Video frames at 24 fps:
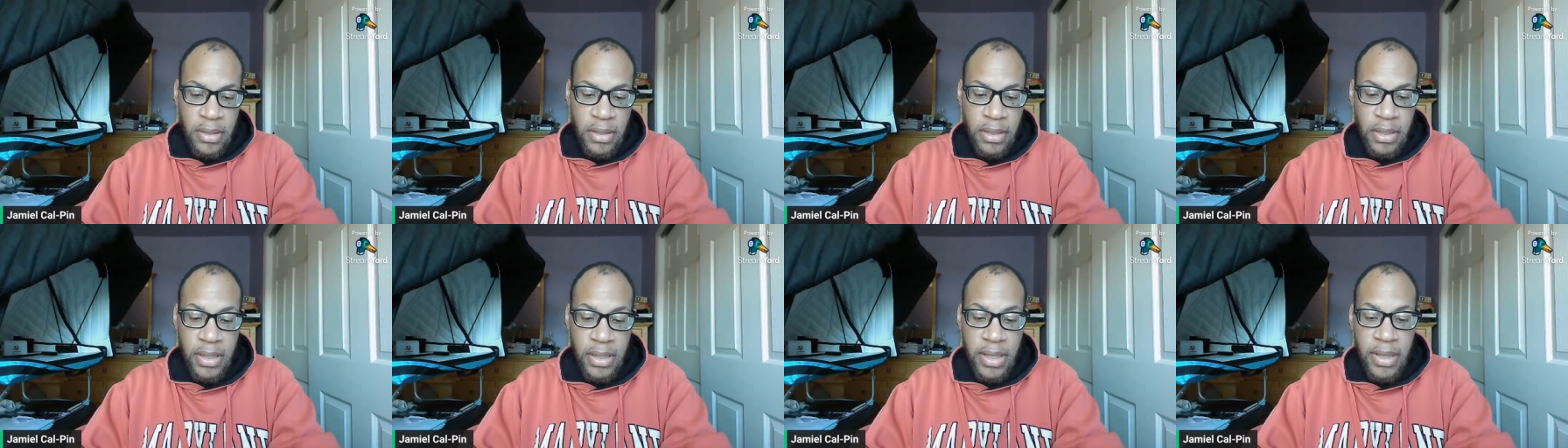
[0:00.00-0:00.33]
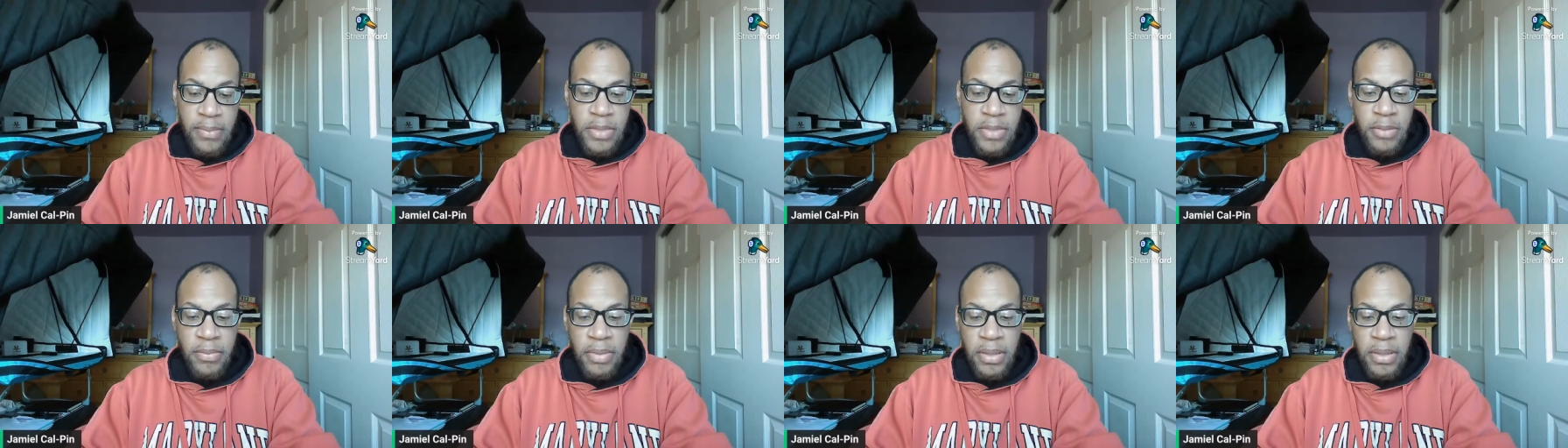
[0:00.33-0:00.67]

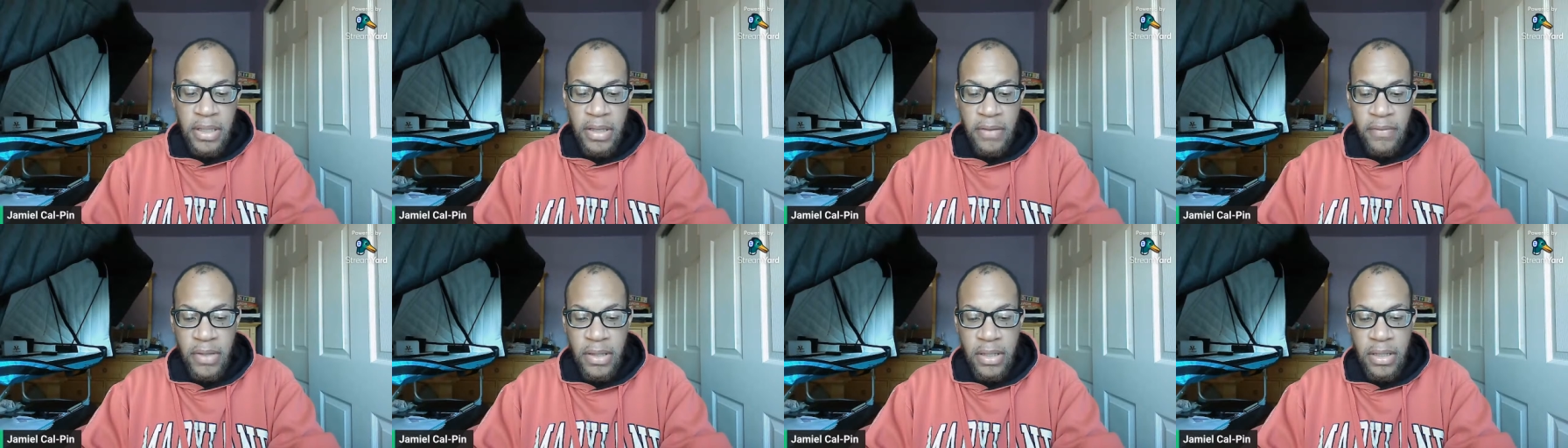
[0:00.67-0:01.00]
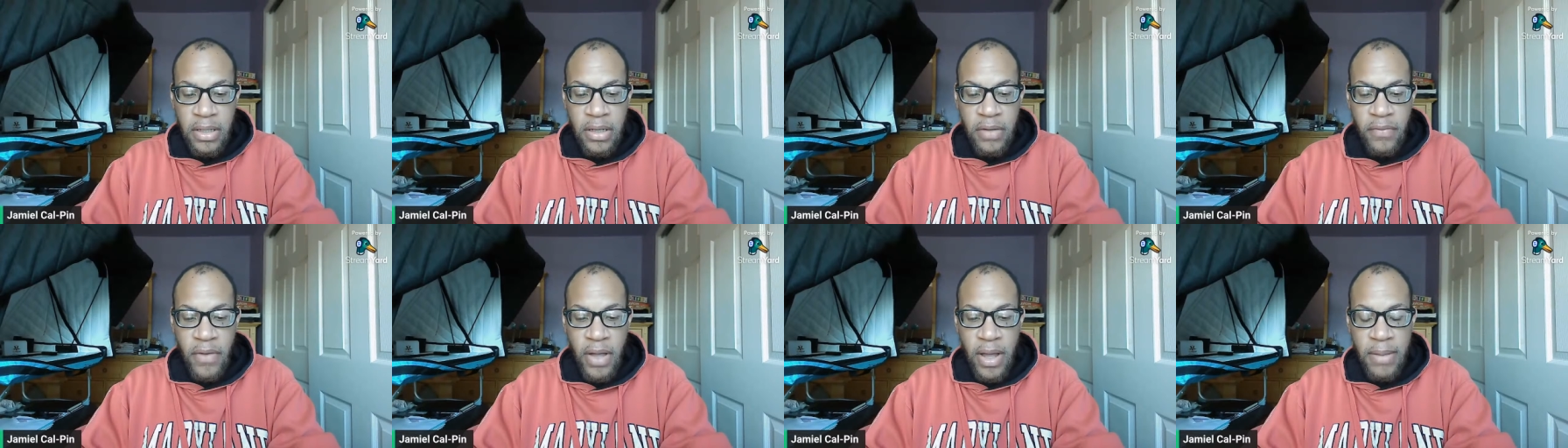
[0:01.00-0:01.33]
claim to believe in the
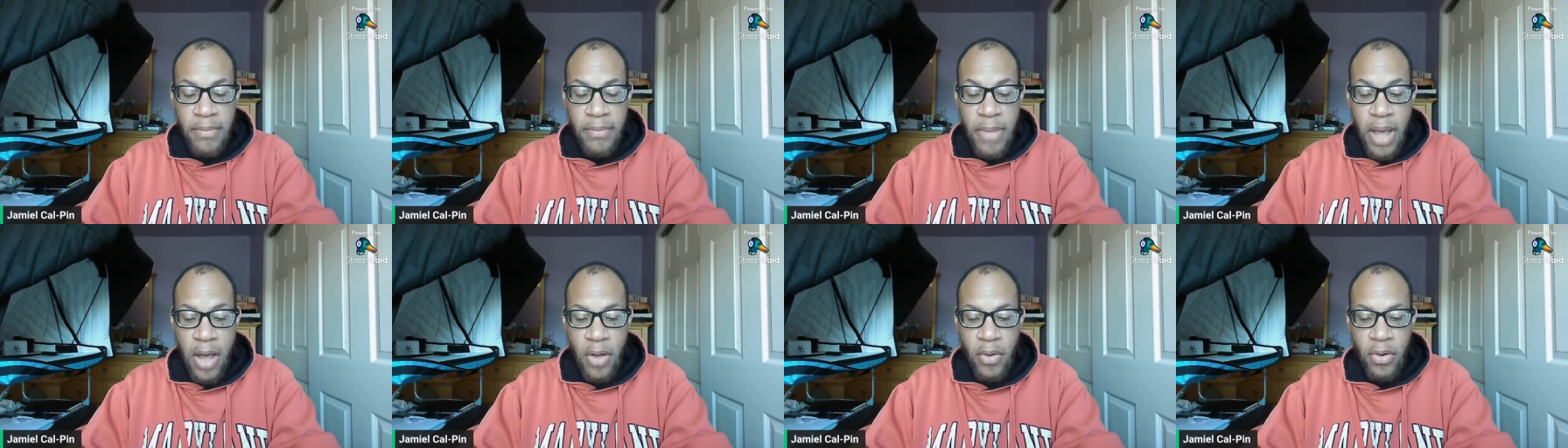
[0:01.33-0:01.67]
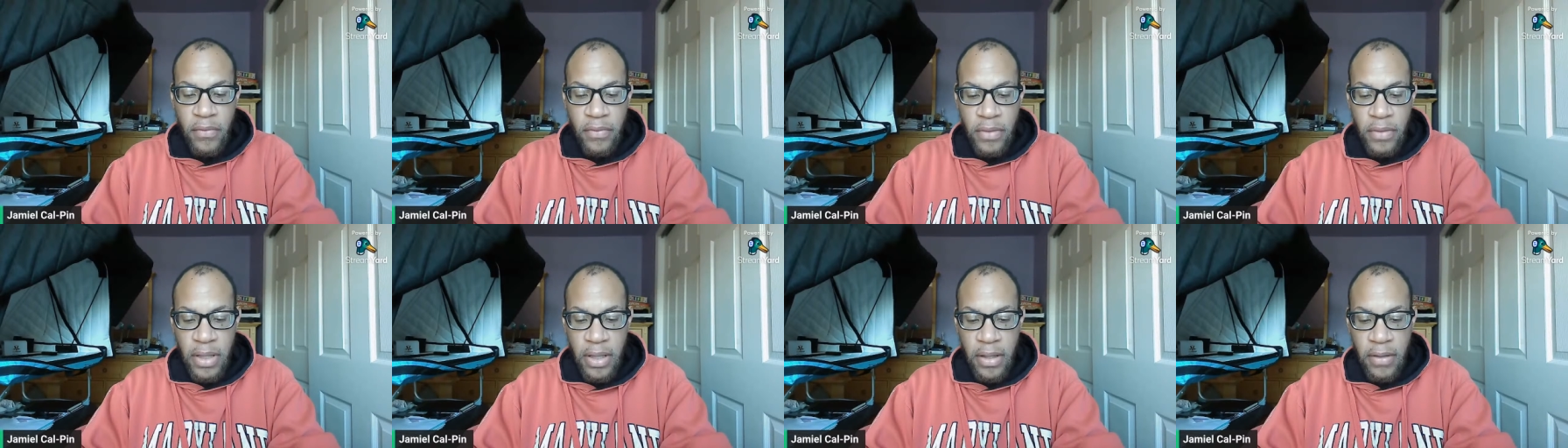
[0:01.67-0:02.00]
divine power
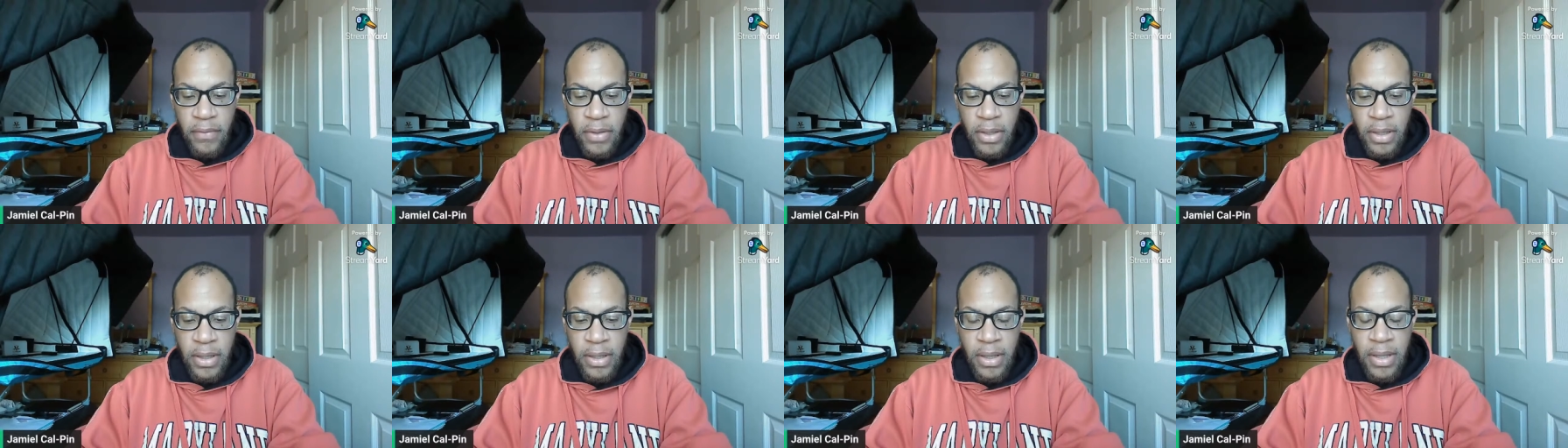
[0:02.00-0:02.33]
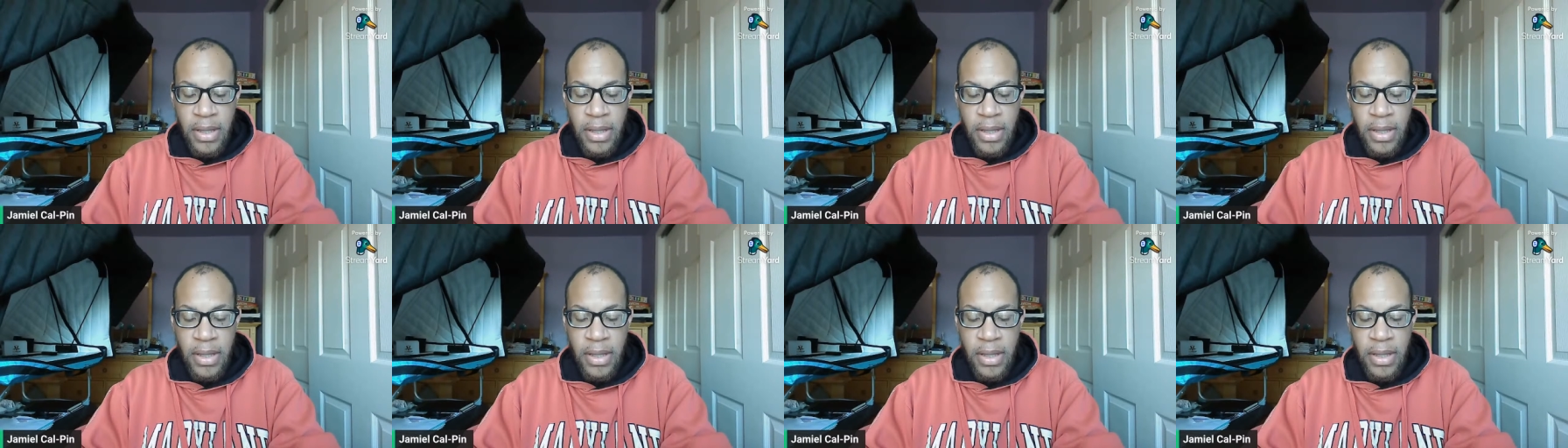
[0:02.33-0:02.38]
of love,